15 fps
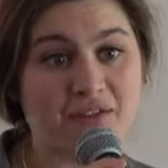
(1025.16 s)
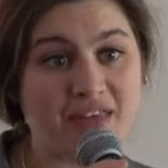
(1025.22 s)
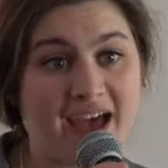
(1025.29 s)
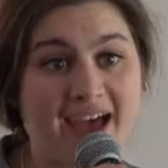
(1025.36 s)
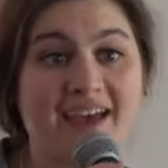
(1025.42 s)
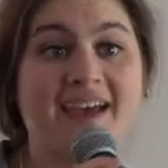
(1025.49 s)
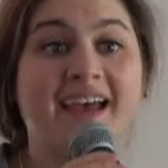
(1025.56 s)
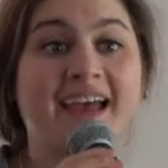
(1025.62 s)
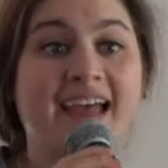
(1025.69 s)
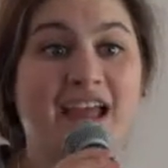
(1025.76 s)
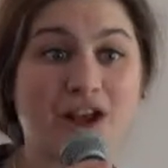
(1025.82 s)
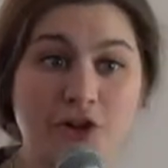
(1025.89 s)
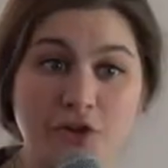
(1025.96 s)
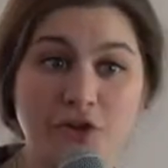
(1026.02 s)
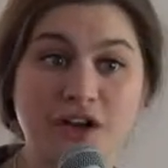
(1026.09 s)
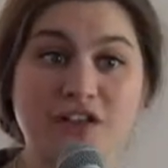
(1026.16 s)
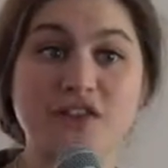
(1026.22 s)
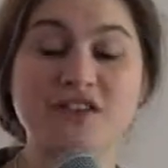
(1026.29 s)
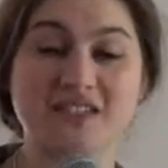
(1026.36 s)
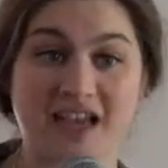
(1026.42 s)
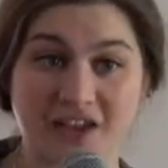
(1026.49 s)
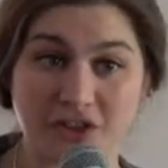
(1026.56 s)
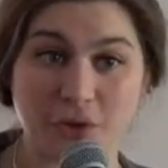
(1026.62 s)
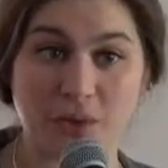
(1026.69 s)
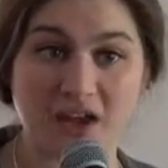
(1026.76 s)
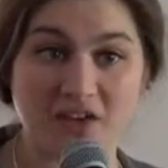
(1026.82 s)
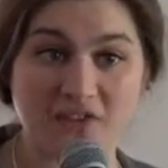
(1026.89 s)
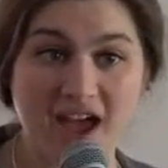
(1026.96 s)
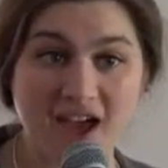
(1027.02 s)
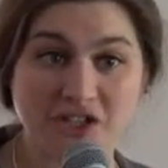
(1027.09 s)
of that, including the Secular Week
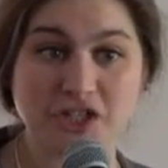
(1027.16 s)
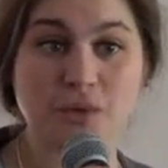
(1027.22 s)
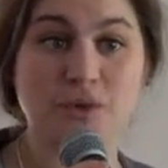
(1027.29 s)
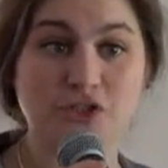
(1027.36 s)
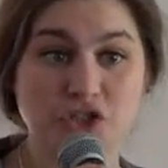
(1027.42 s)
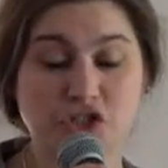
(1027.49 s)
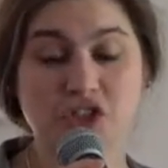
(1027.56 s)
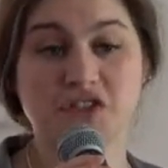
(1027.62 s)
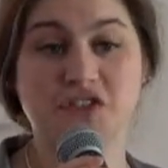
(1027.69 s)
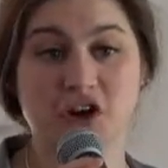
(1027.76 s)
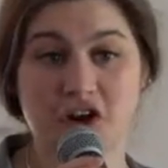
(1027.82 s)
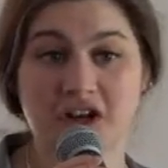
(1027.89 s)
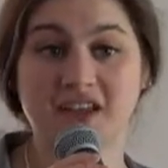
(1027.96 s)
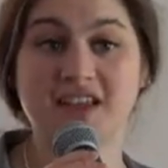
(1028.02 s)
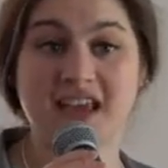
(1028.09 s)
of Action, which just started